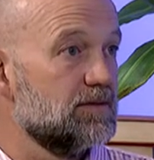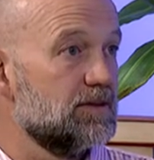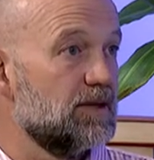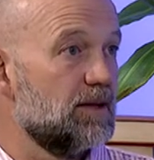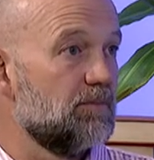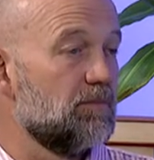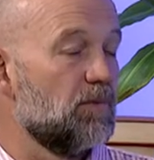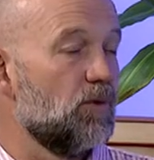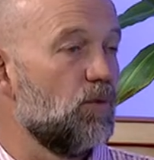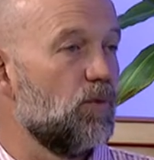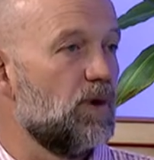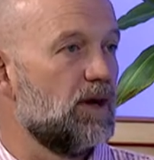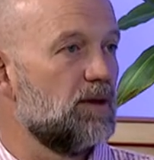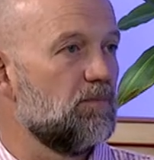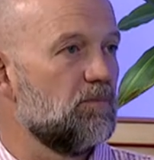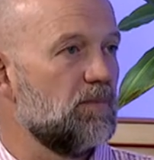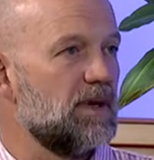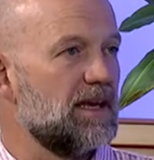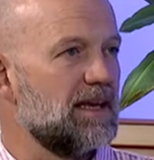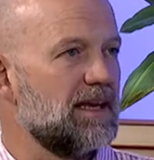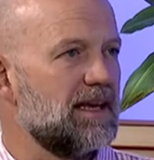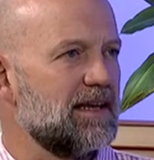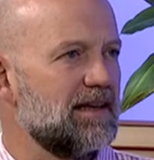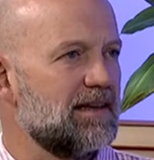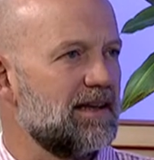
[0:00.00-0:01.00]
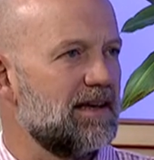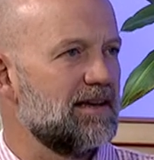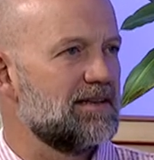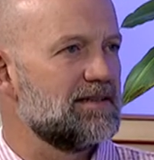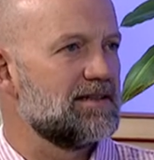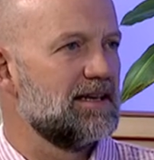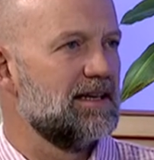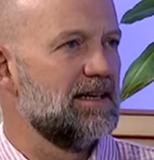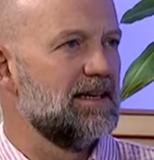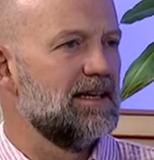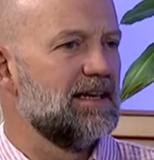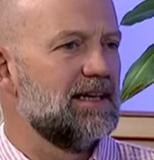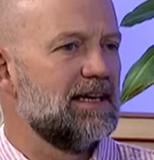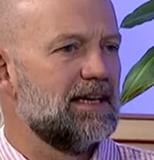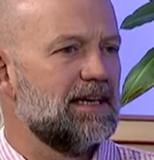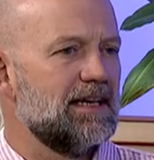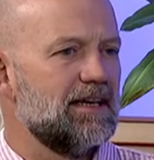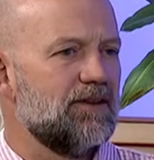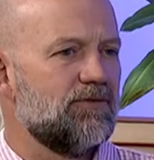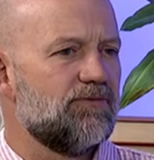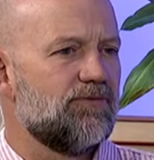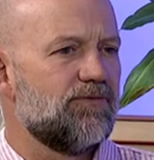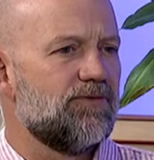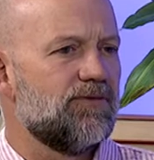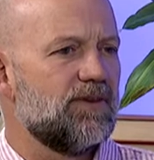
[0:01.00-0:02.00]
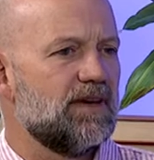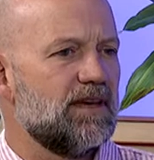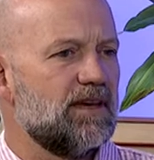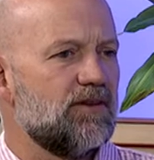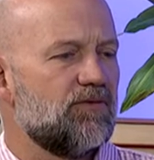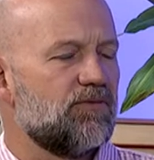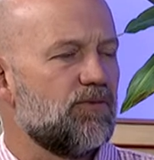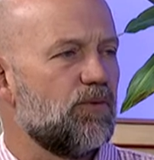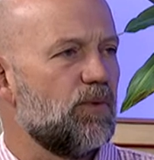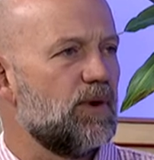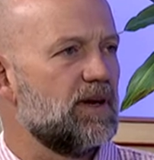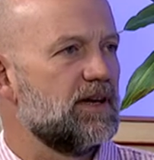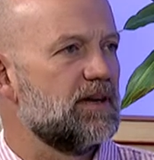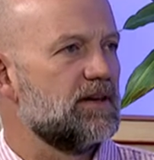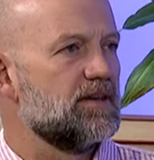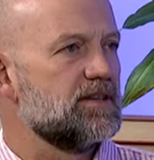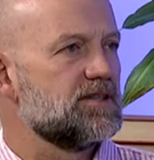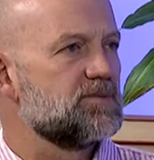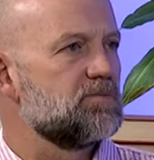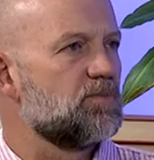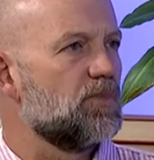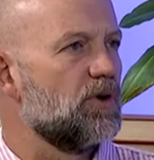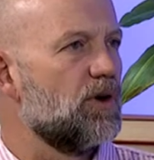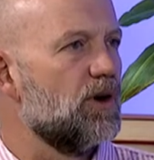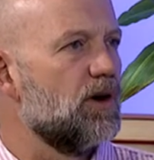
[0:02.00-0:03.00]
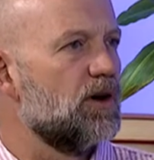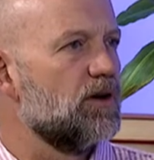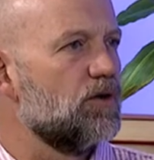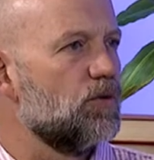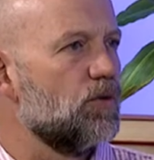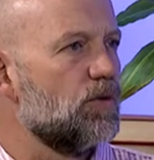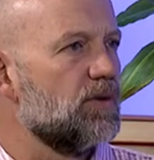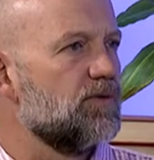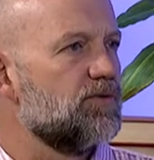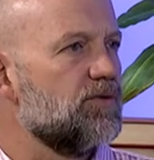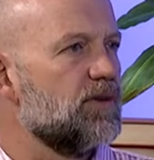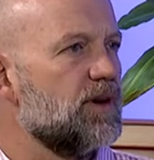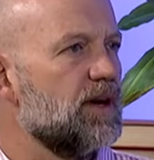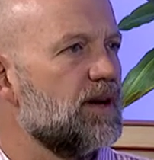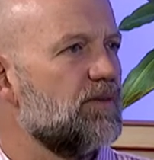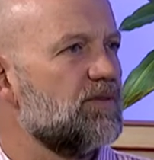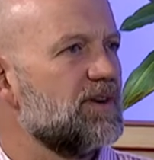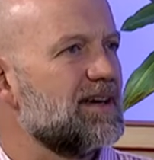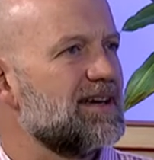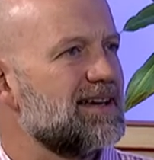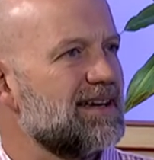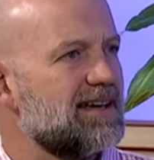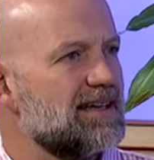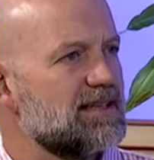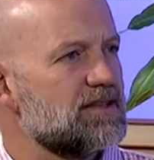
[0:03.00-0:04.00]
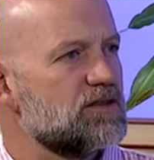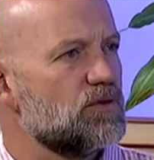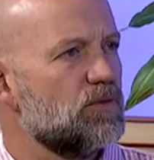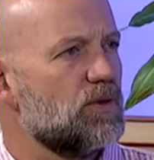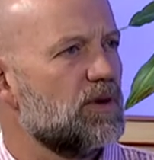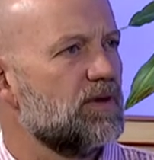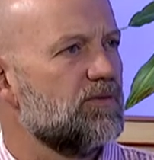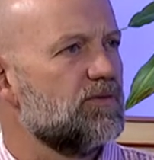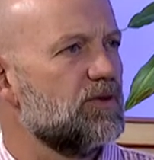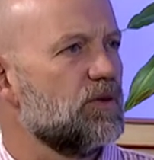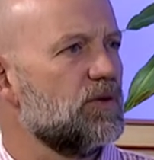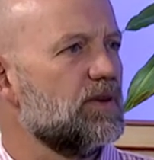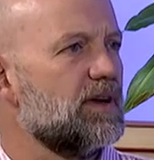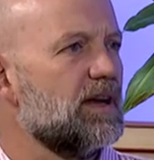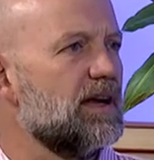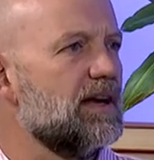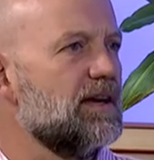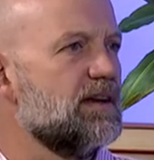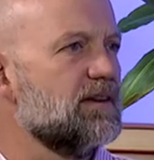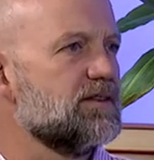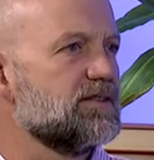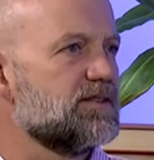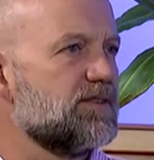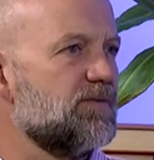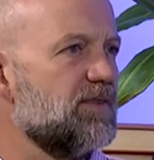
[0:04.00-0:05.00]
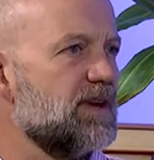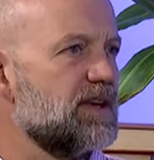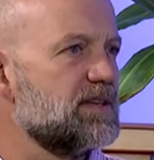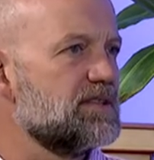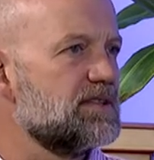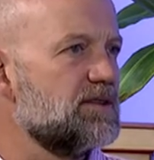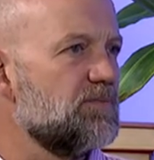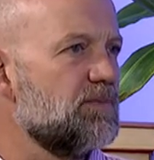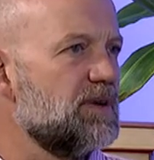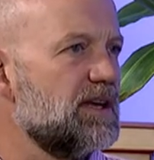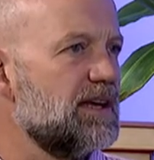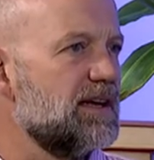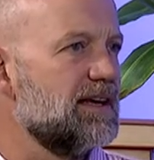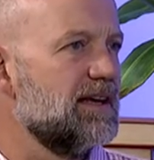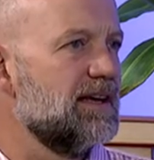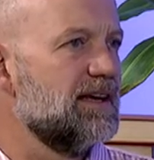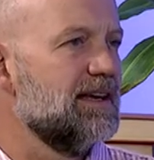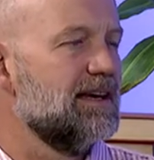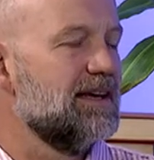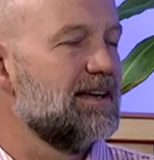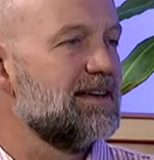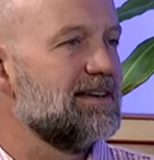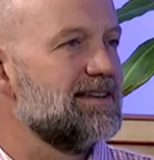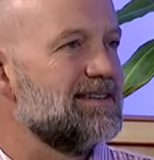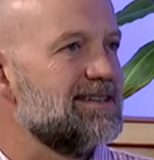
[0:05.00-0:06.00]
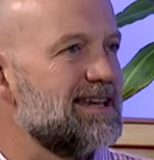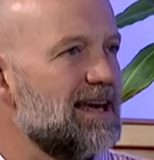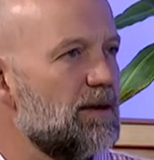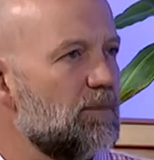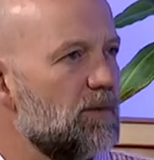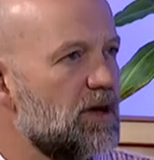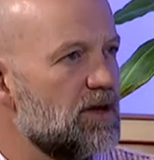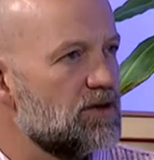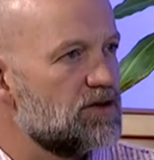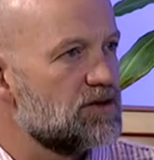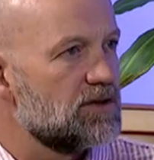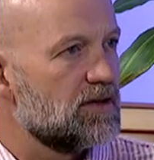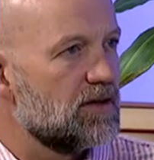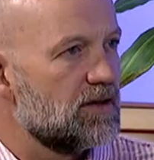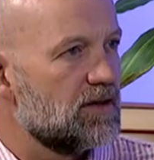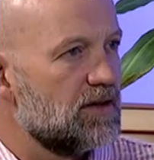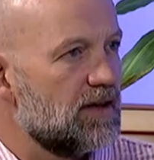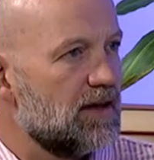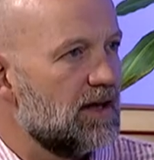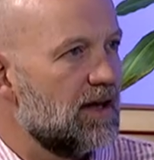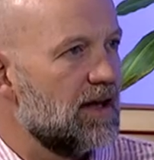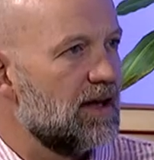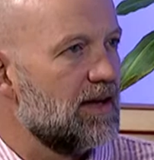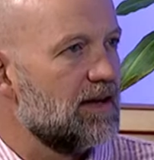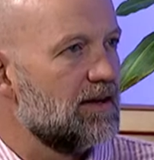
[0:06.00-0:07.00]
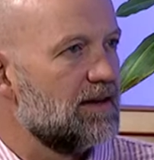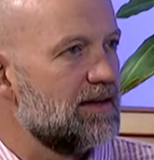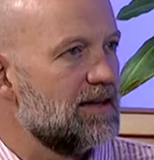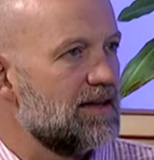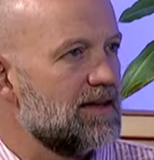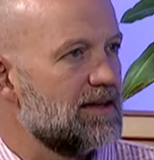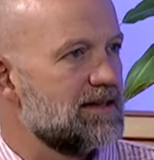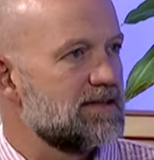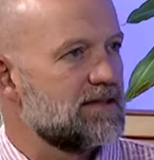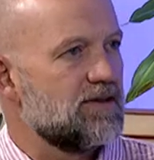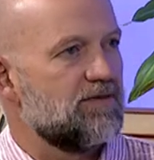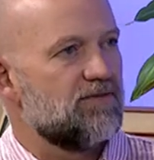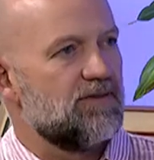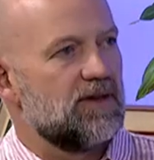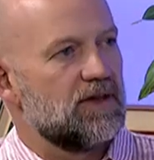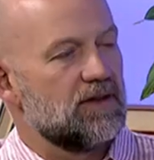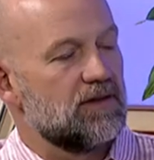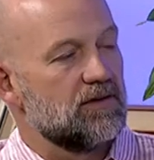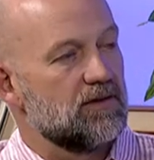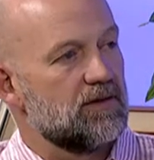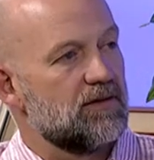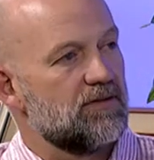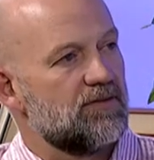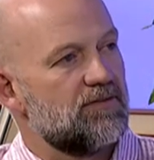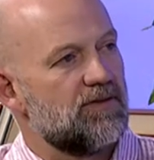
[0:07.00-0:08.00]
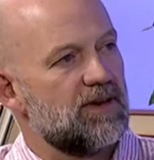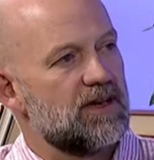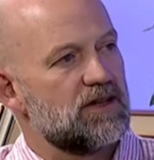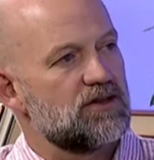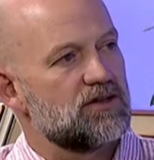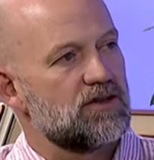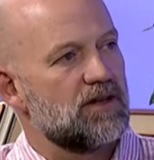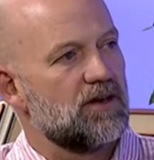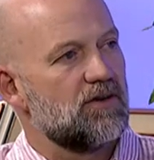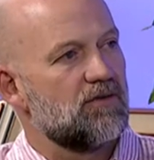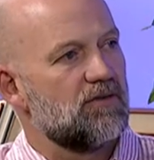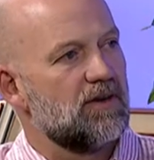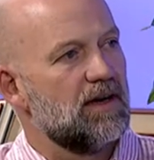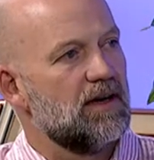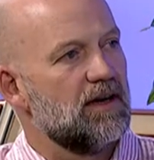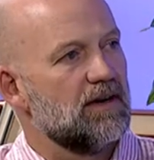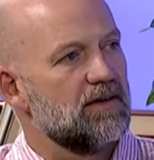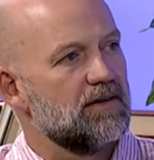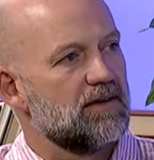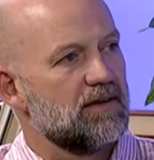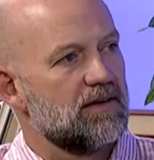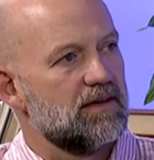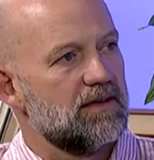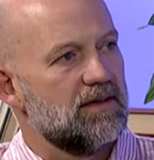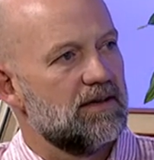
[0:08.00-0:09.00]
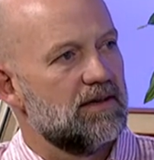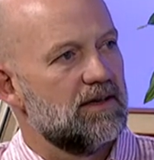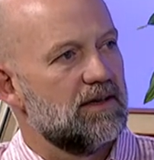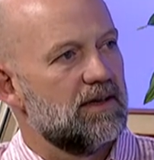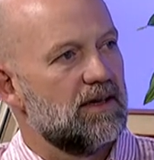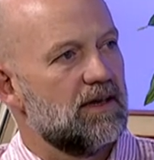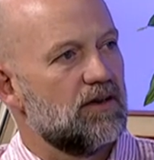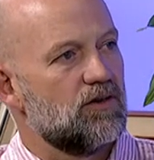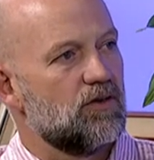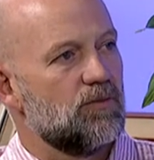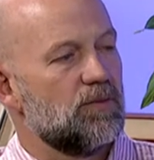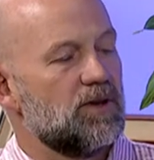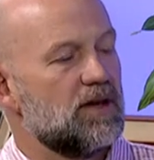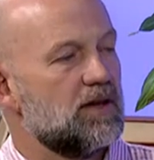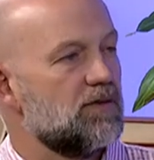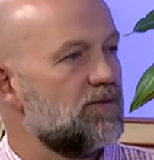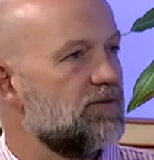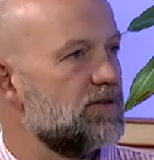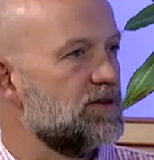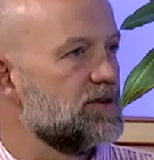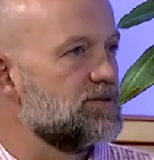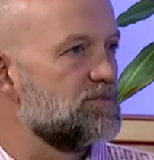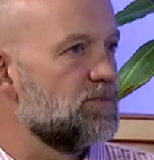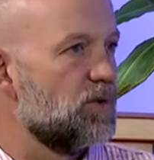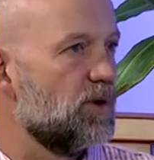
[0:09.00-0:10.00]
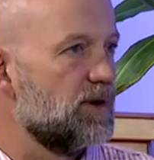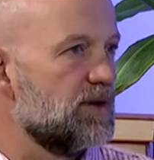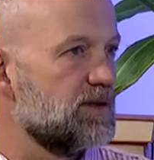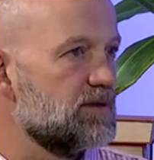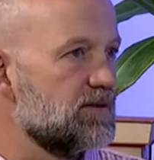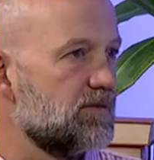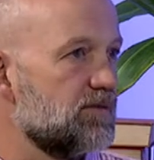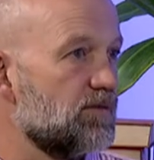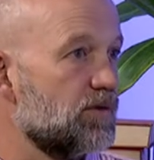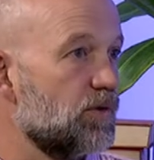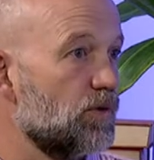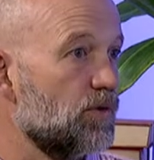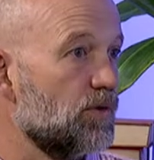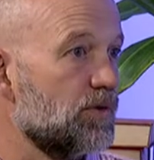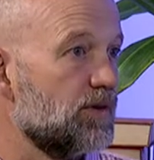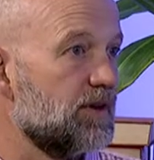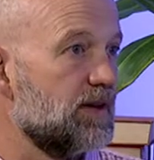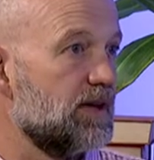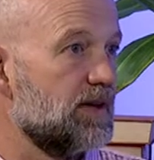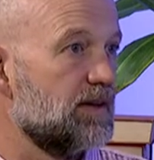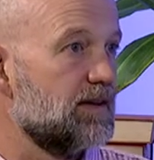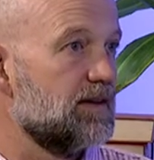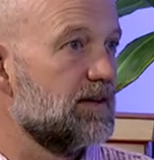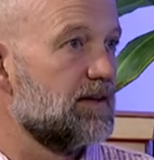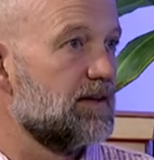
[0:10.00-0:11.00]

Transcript: Number one, meaning that if one is prone, or if you have a cut, or if your nails have actually been damaged and there is a fungal infection around, it'll be the first point of call that